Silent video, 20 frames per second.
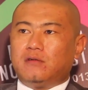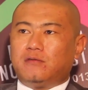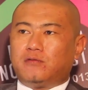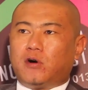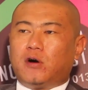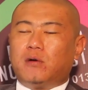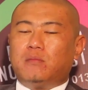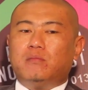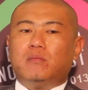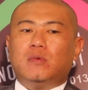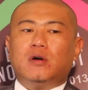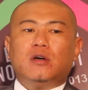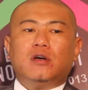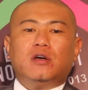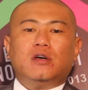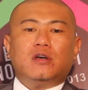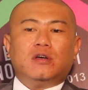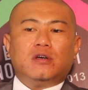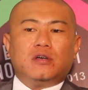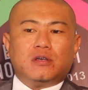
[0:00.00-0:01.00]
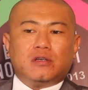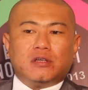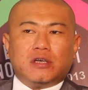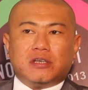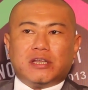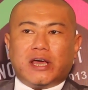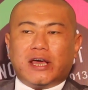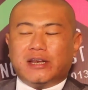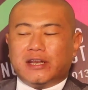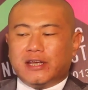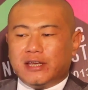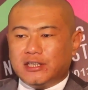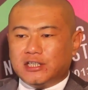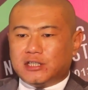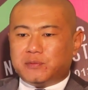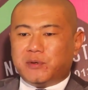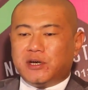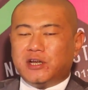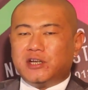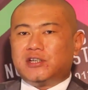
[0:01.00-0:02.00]
from the, and the
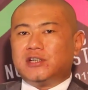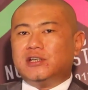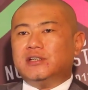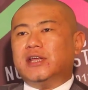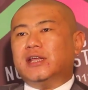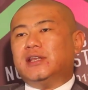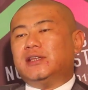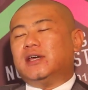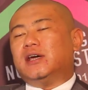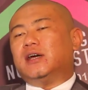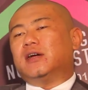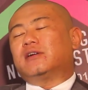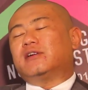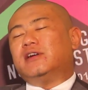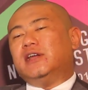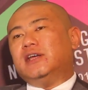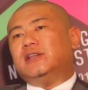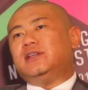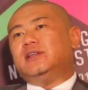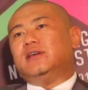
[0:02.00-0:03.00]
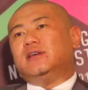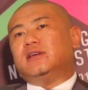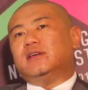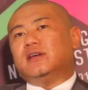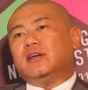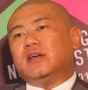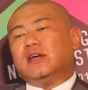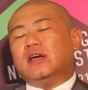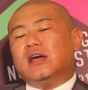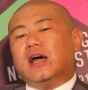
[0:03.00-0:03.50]
inspiration that they are creating,